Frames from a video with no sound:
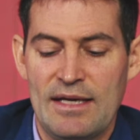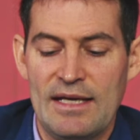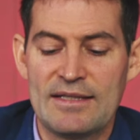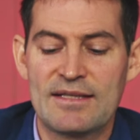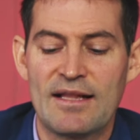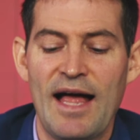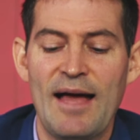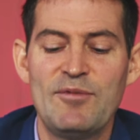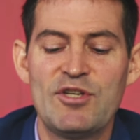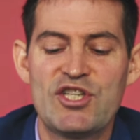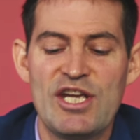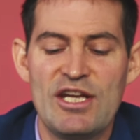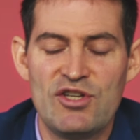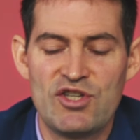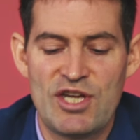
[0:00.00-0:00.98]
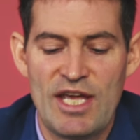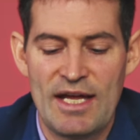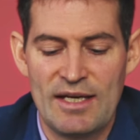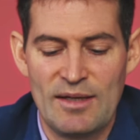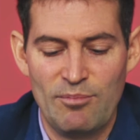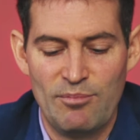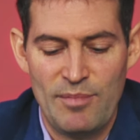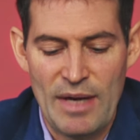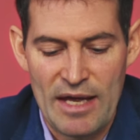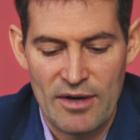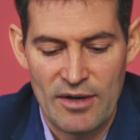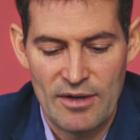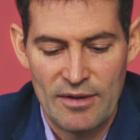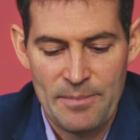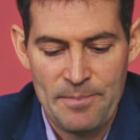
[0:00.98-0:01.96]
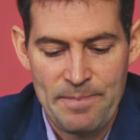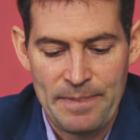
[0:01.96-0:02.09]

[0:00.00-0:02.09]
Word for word: Is climate change getting better?